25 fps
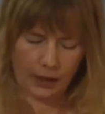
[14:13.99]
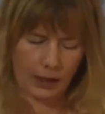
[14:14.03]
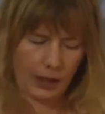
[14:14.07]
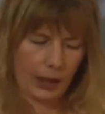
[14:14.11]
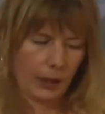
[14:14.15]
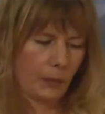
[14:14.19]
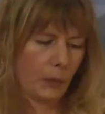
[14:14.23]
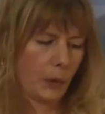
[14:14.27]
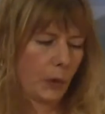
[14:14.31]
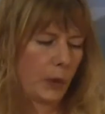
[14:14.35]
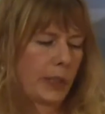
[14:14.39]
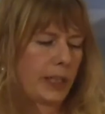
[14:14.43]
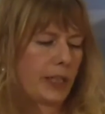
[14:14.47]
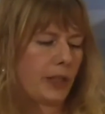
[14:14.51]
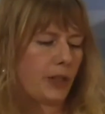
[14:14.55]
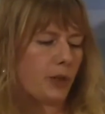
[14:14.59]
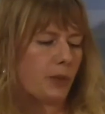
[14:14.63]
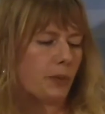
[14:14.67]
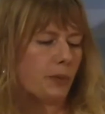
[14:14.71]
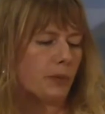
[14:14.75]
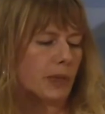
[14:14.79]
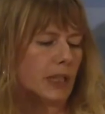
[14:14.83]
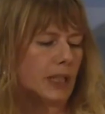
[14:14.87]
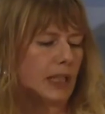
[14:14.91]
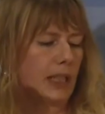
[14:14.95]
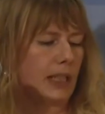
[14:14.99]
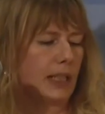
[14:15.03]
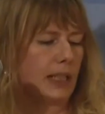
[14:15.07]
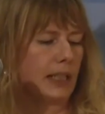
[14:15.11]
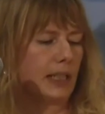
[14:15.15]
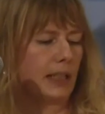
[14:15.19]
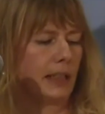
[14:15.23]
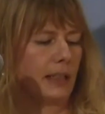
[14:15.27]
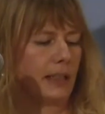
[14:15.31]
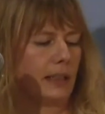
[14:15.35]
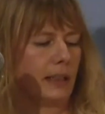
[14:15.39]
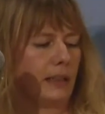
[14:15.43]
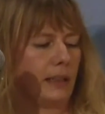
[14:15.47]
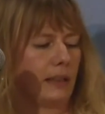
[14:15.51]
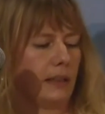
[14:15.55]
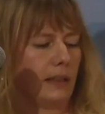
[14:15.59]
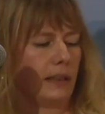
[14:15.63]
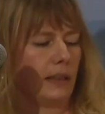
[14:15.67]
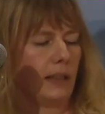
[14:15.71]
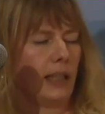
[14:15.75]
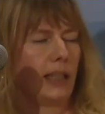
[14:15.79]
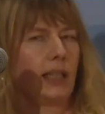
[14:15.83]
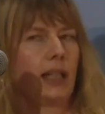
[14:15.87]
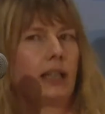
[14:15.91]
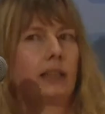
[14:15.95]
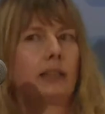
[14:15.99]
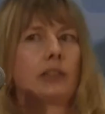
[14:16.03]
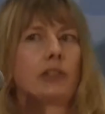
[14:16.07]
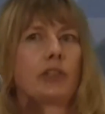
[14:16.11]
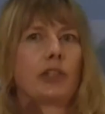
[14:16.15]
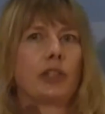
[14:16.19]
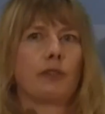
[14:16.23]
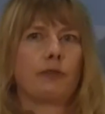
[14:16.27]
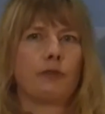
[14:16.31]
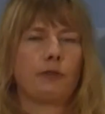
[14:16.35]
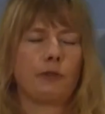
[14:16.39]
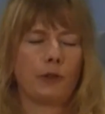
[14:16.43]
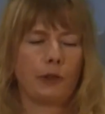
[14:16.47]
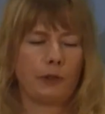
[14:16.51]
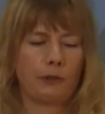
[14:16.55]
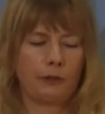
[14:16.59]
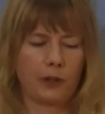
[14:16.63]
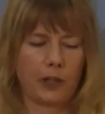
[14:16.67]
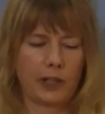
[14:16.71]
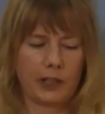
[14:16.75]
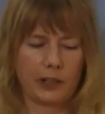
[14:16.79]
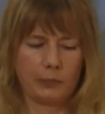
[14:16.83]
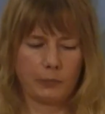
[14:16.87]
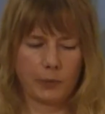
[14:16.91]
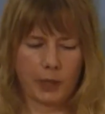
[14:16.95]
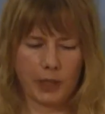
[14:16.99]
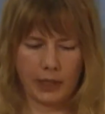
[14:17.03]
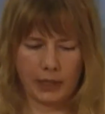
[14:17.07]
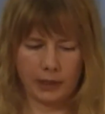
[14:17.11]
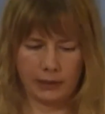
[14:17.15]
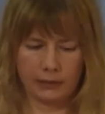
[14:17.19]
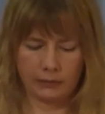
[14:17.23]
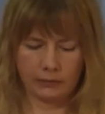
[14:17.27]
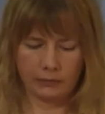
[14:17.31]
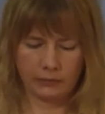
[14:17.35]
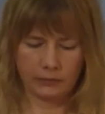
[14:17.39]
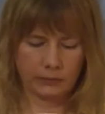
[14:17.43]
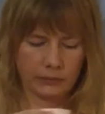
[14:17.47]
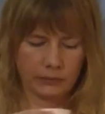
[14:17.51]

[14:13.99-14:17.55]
I'm going to read an elegy for a friend of mine.